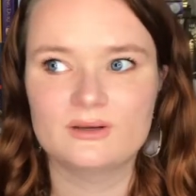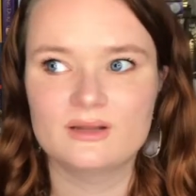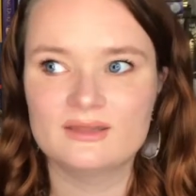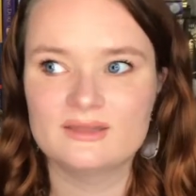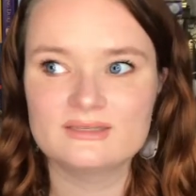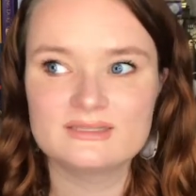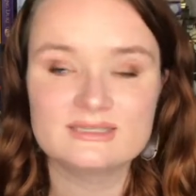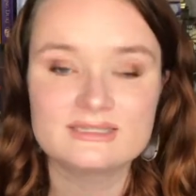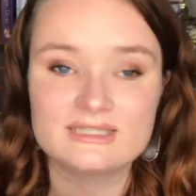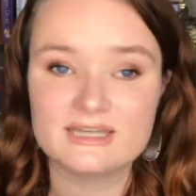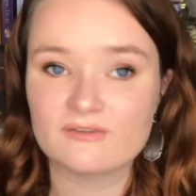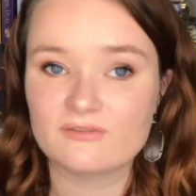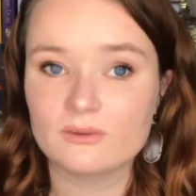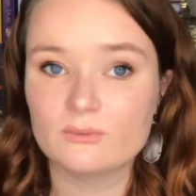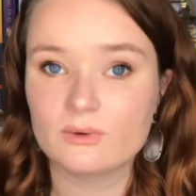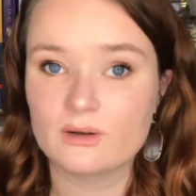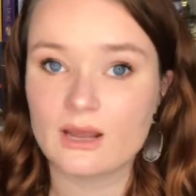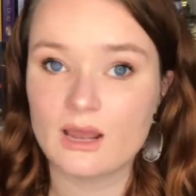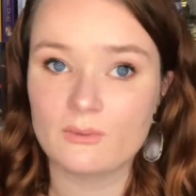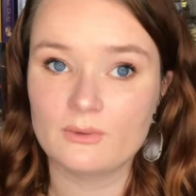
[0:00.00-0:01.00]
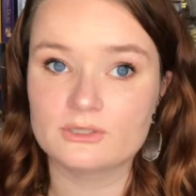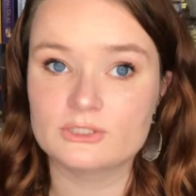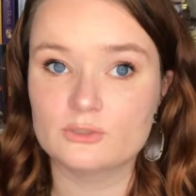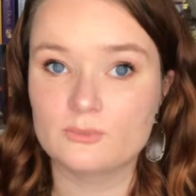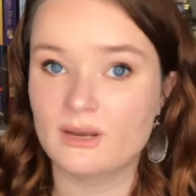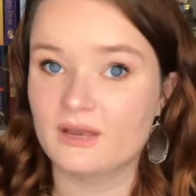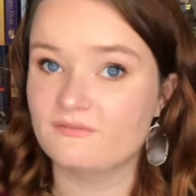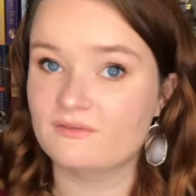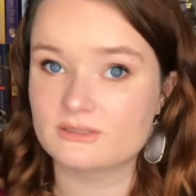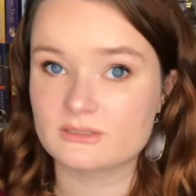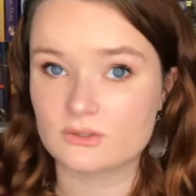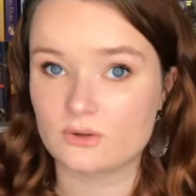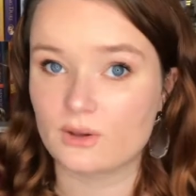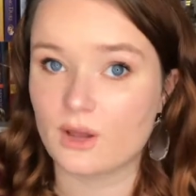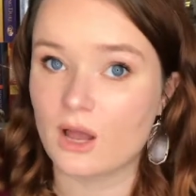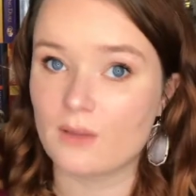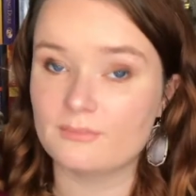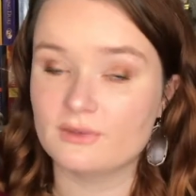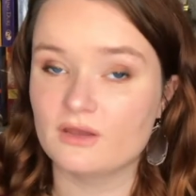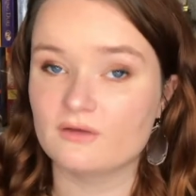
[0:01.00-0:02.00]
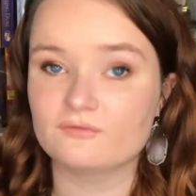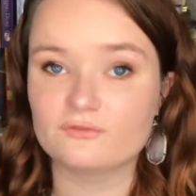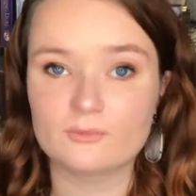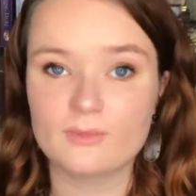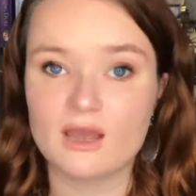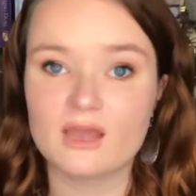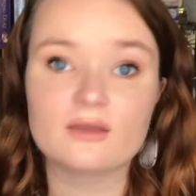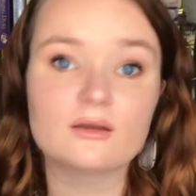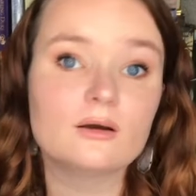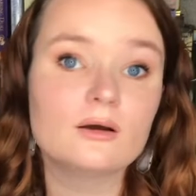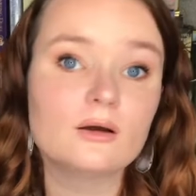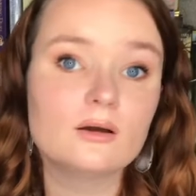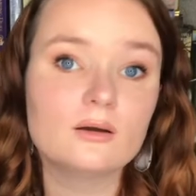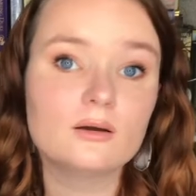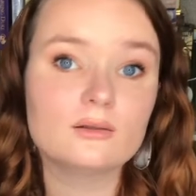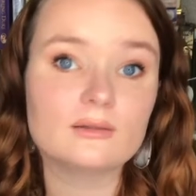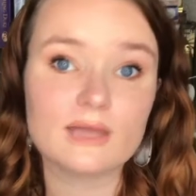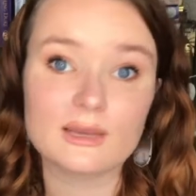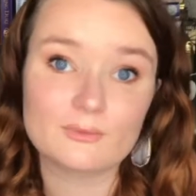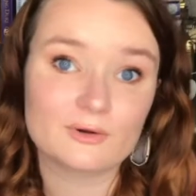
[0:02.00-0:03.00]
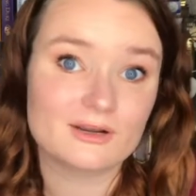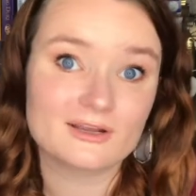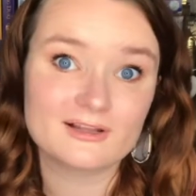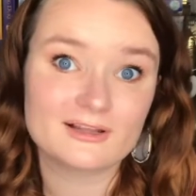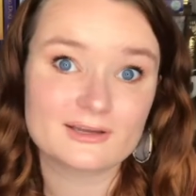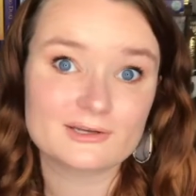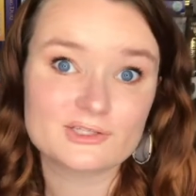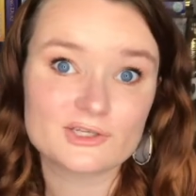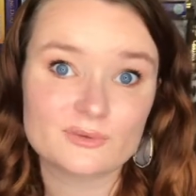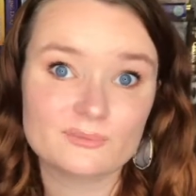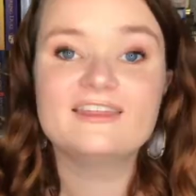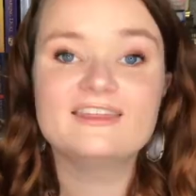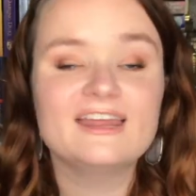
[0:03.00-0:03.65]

And this is definitely one I want to buy a physical copy of for my library collection.